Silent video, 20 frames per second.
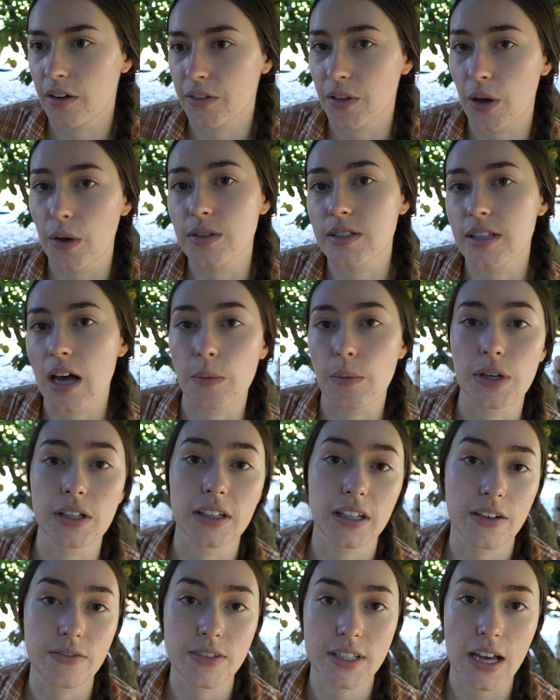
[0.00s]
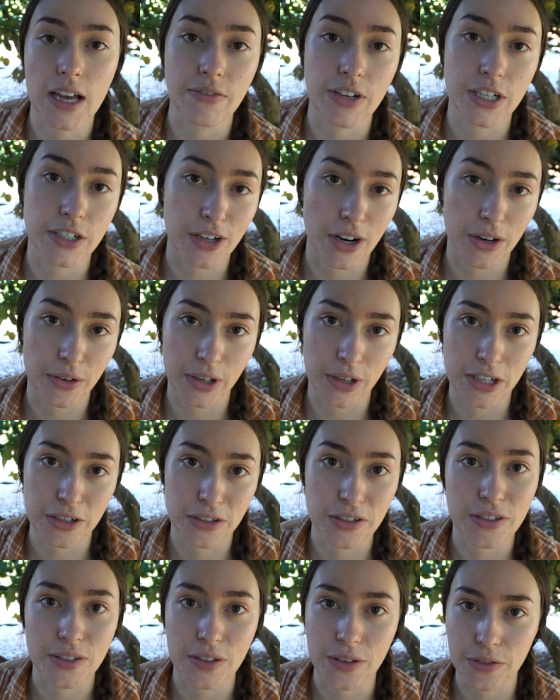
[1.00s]
those that will live 7
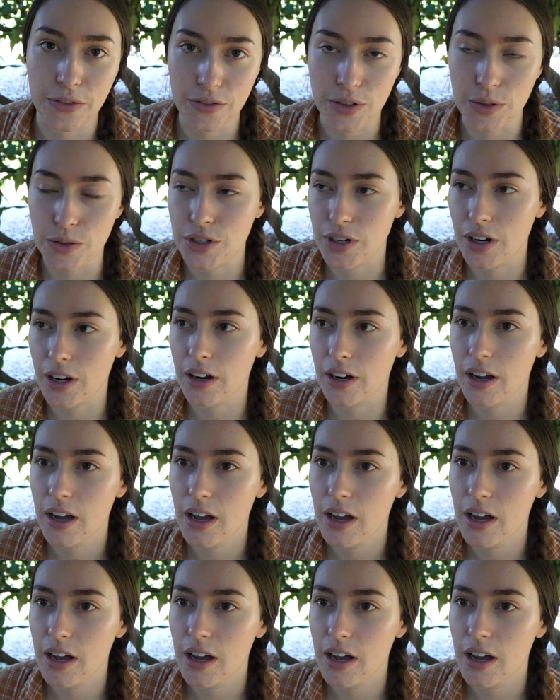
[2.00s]
generations in the future.